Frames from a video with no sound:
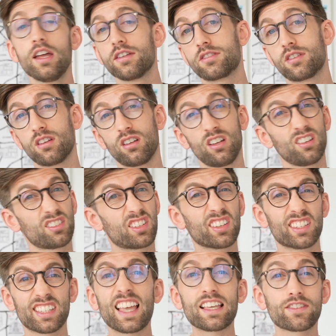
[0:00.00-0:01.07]
to
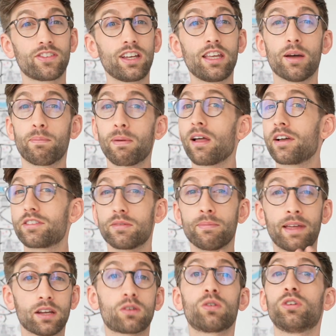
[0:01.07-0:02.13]
successfully apply to
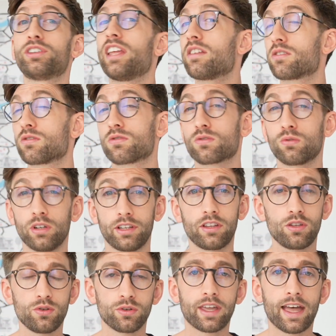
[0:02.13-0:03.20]
medical or dental school in
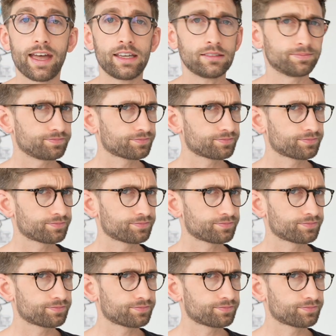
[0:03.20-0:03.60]
the UK.